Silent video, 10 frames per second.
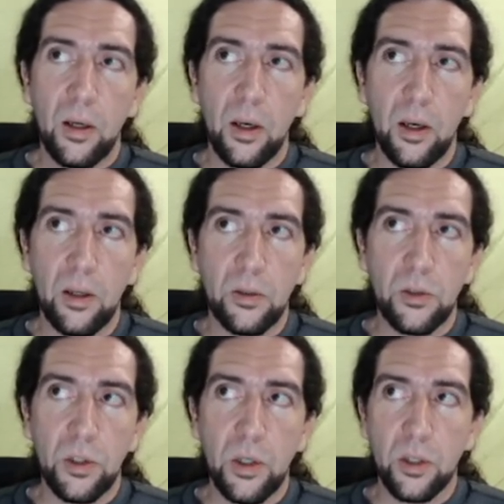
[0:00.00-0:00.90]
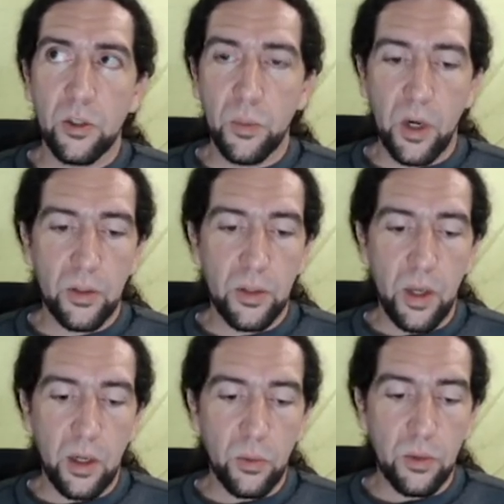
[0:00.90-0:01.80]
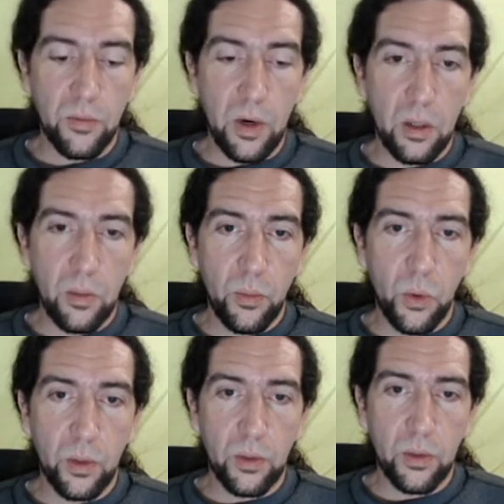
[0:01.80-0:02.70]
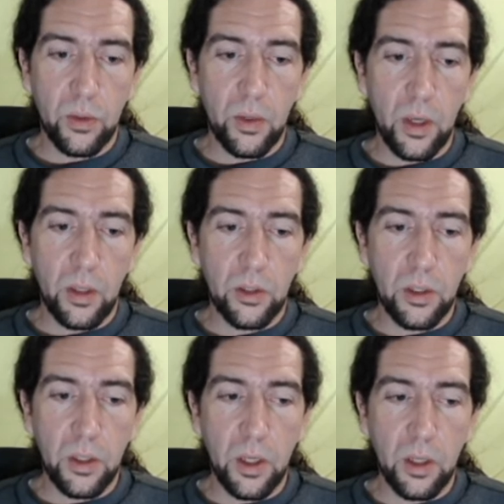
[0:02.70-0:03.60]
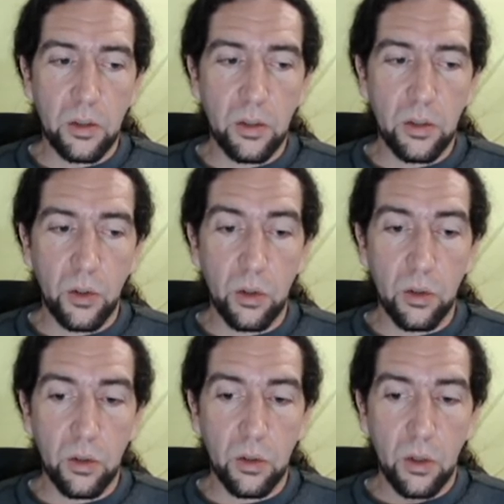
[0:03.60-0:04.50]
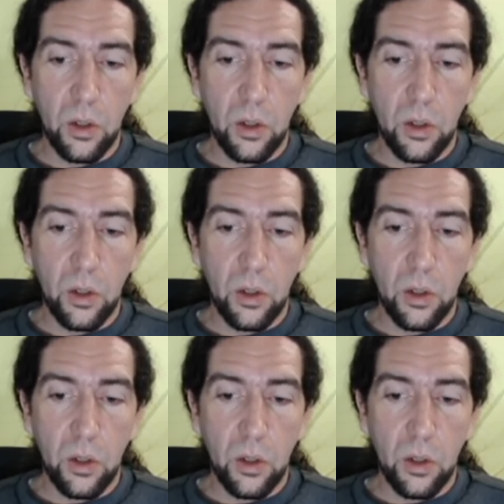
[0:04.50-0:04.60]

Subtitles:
And she expressed that it was very important that she get her